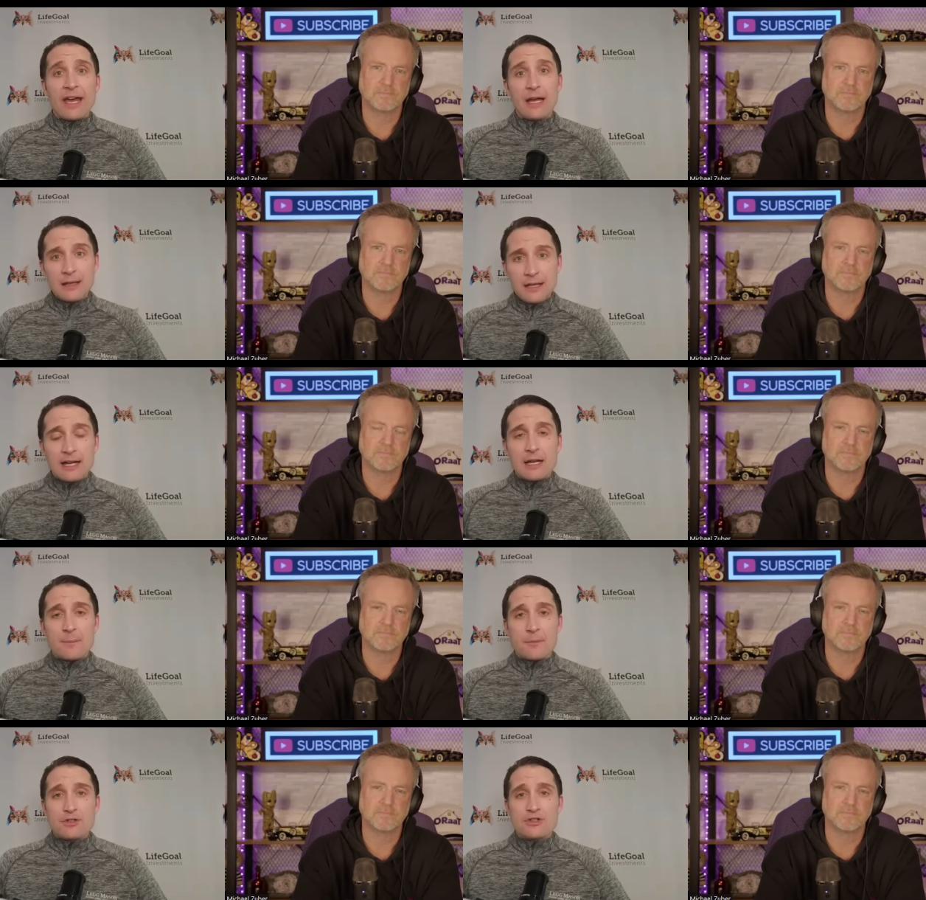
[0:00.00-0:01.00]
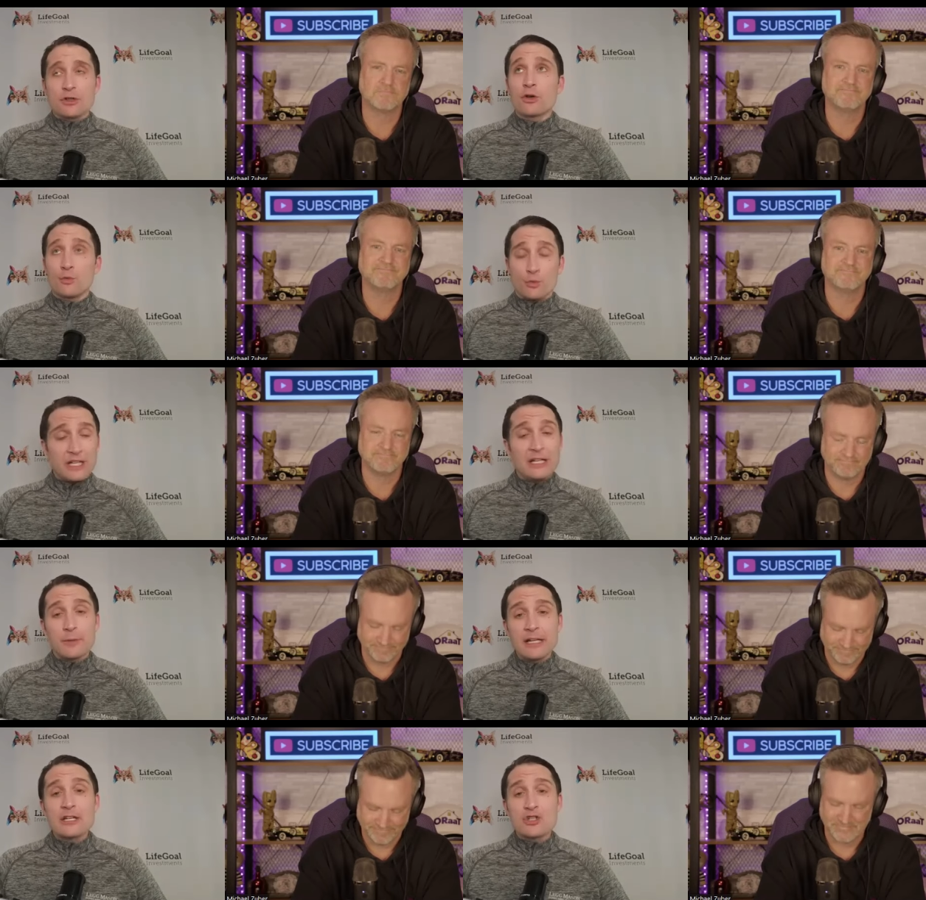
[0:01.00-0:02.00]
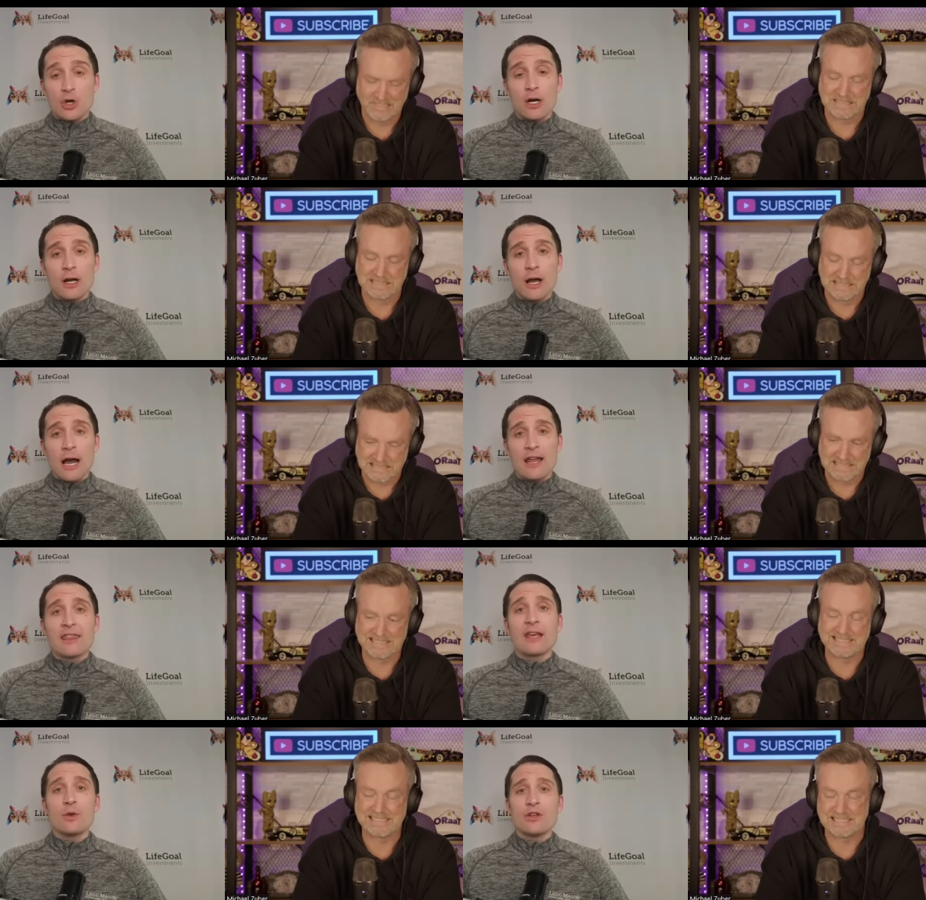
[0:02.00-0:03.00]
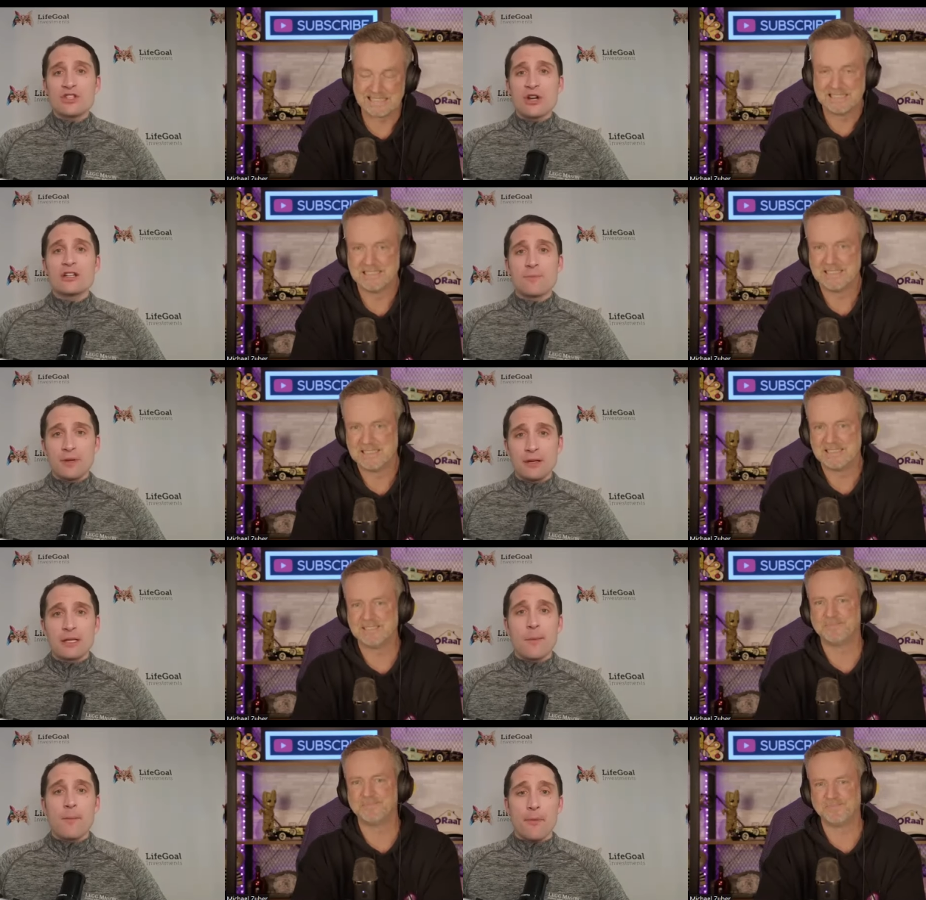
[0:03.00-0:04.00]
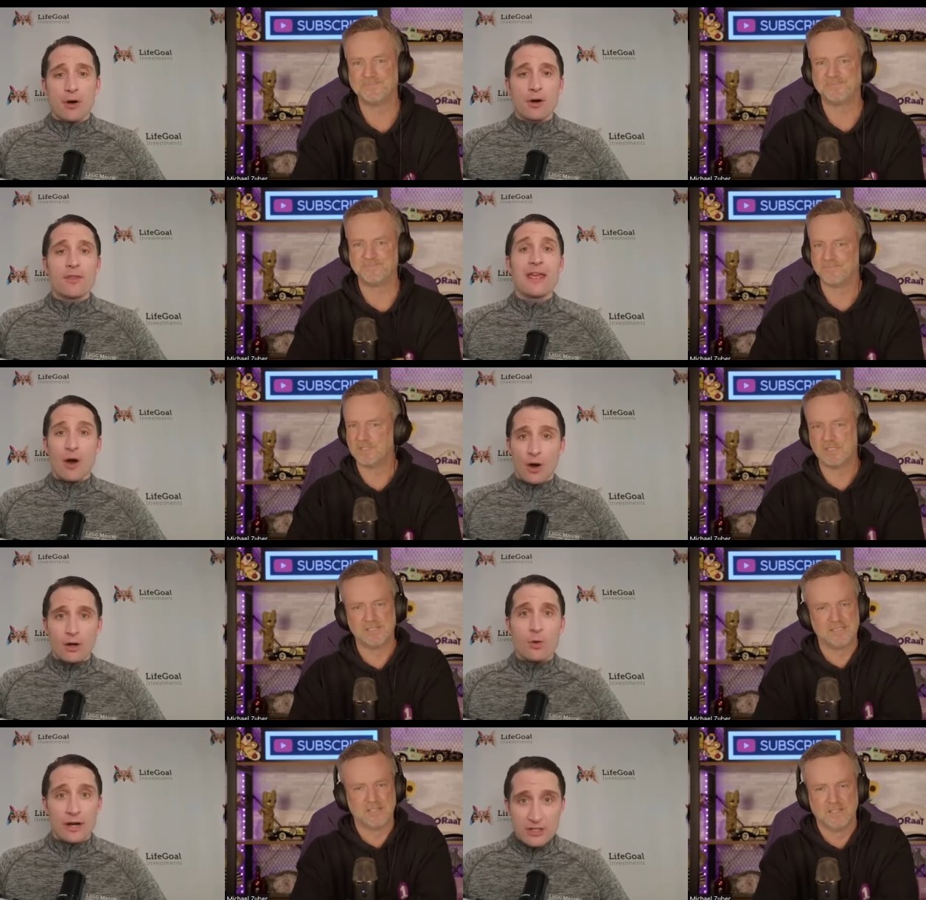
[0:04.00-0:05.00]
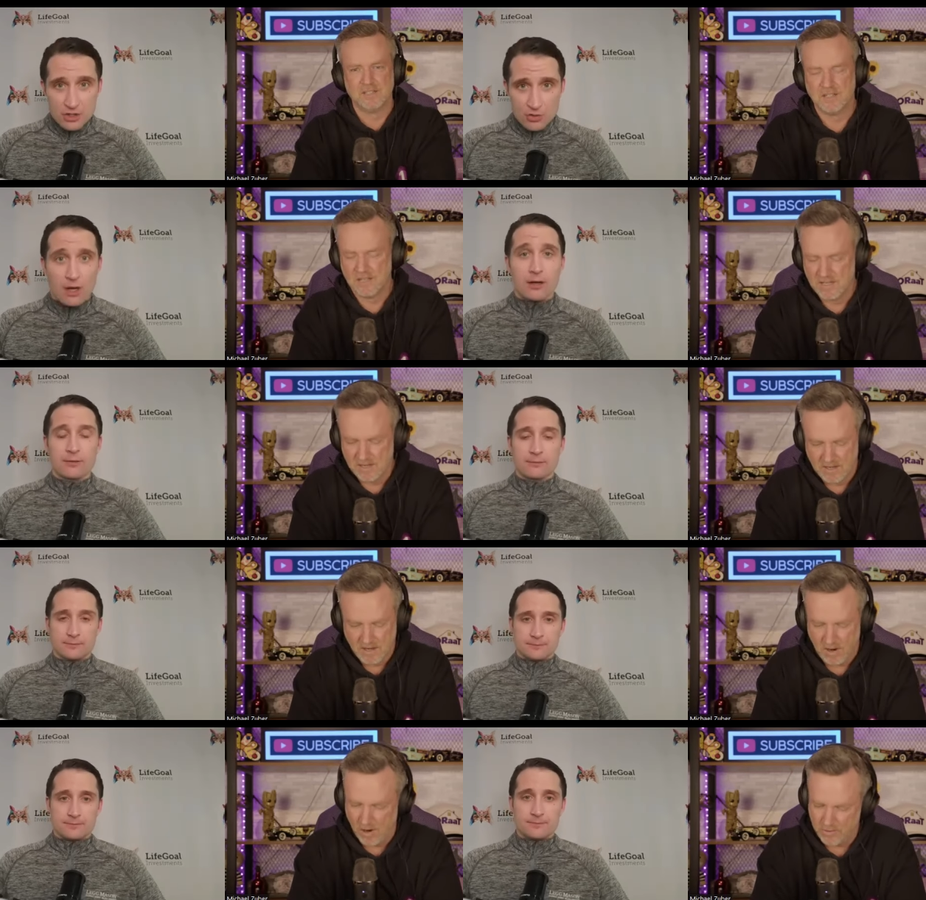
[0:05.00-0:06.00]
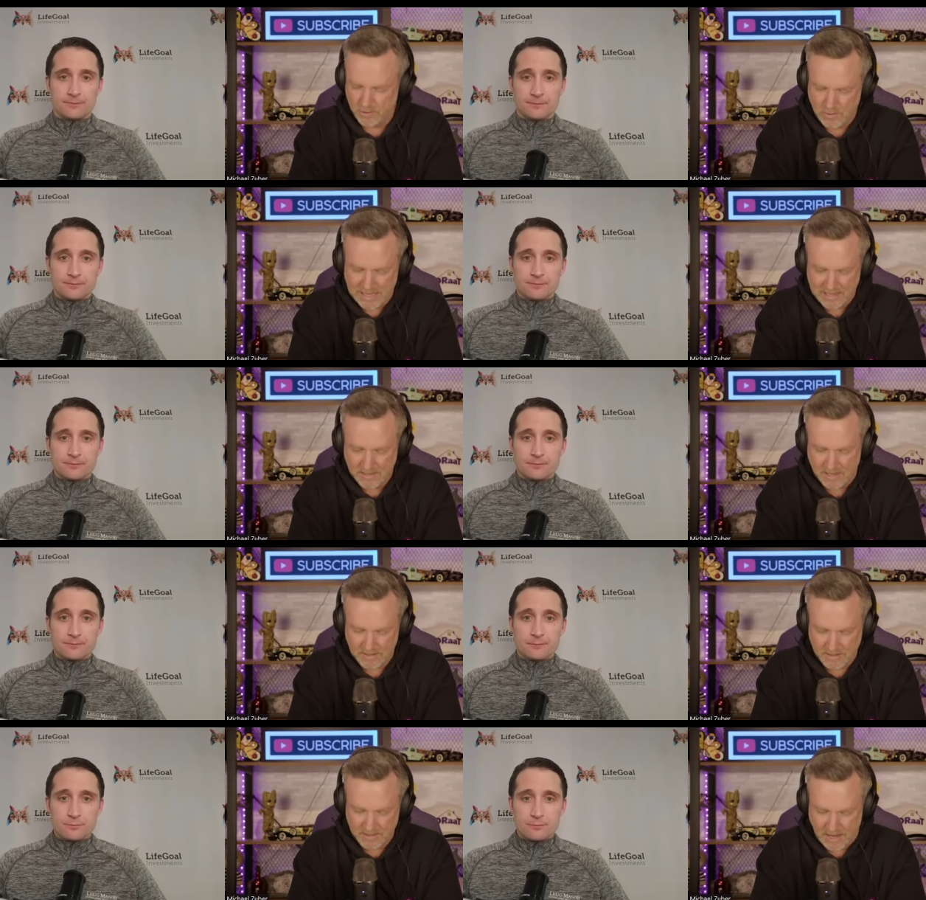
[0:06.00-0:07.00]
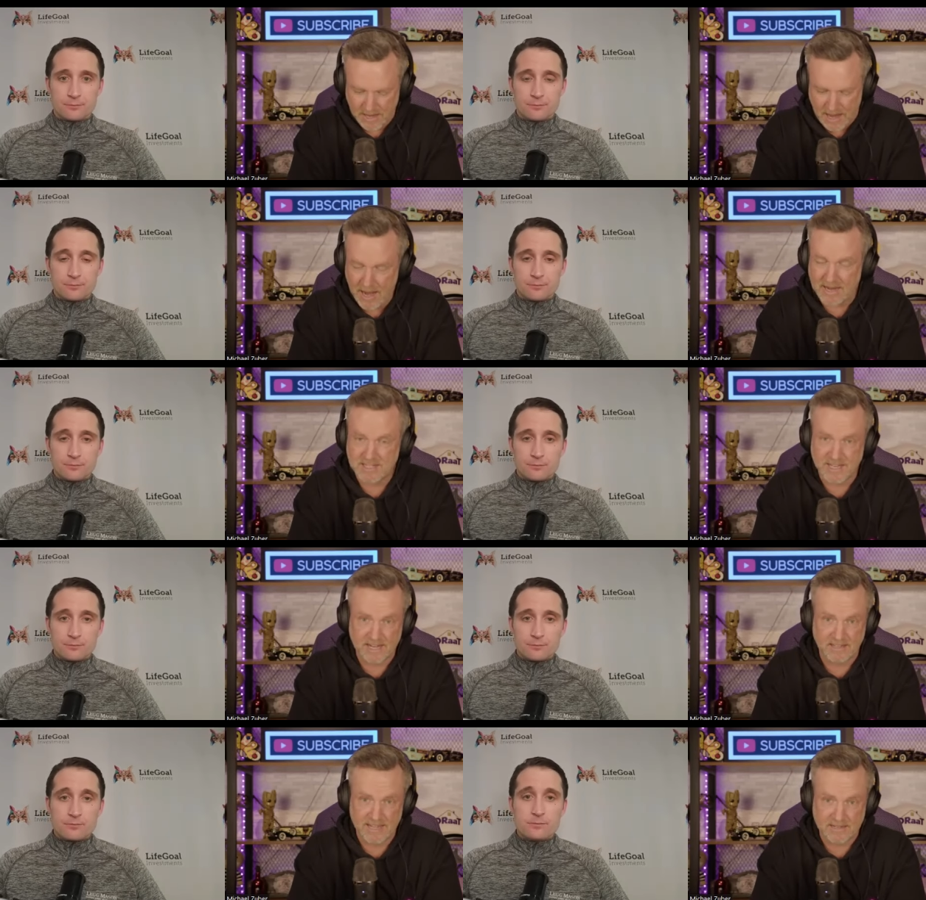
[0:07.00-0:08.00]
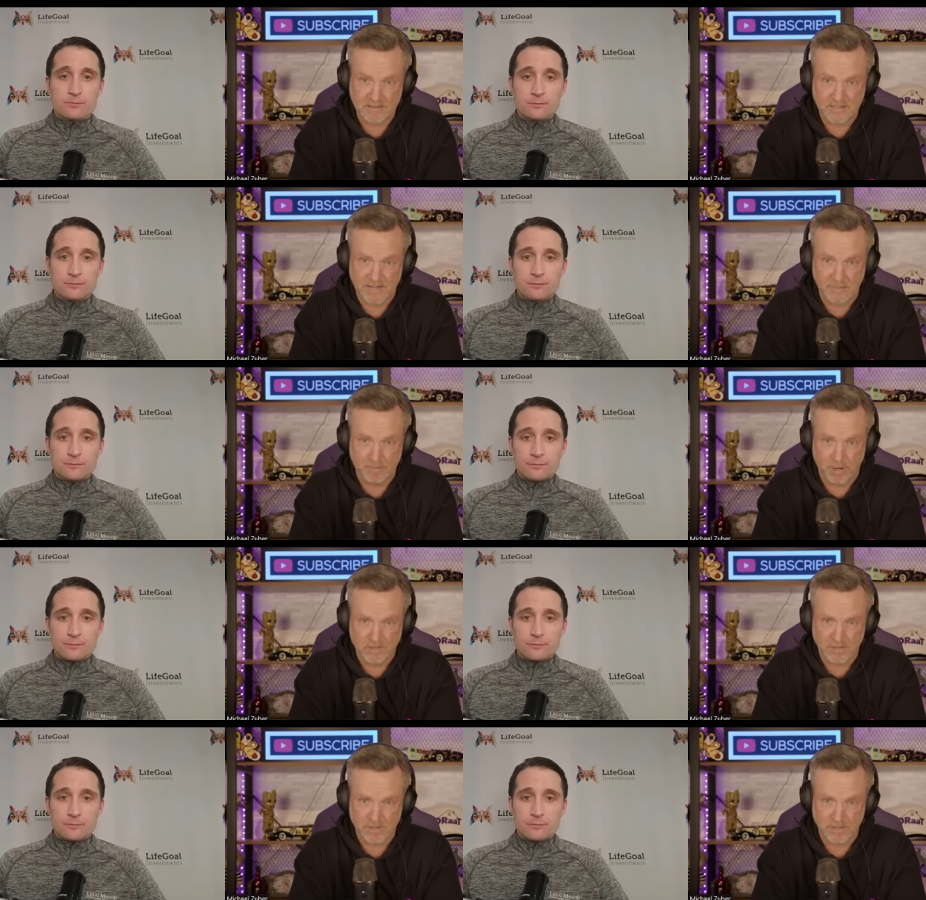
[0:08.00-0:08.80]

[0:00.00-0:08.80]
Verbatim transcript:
Speaker 1: headline numbers look really, really strong, I think when you yeah. start to peel them apart, they aren't quite as strong.
Speaker 2: Oh, dude, uh, I, I, I second that second